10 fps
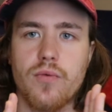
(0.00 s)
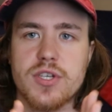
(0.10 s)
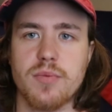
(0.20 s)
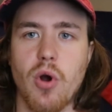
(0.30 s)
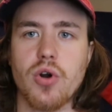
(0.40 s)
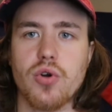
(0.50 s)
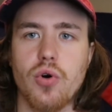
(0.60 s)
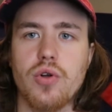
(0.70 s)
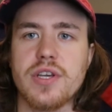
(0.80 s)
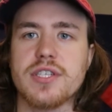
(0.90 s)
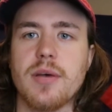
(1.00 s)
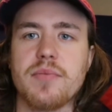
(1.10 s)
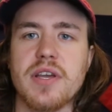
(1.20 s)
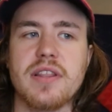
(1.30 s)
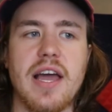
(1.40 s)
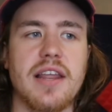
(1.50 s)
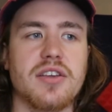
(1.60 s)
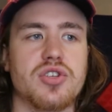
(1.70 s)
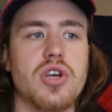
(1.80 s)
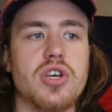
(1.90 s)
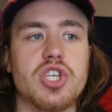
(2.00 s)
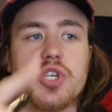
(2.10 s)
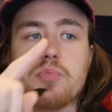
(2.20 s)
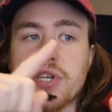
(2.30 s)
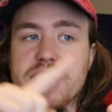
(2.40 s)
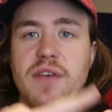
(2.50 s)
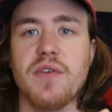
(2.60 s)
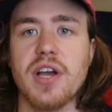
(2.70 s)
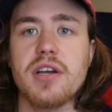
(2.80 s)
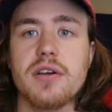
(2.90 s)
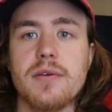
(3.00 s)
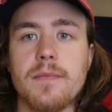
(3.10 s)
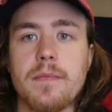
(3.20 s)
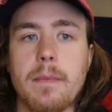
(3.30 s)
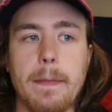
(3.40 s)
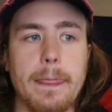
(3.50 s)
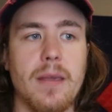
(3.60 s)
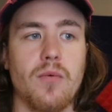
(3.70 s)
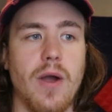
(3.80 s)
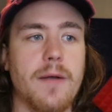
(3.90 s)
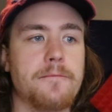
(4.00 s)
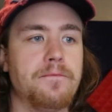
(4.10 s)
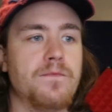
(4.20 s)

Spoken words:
SMART goal is something that is specific, right?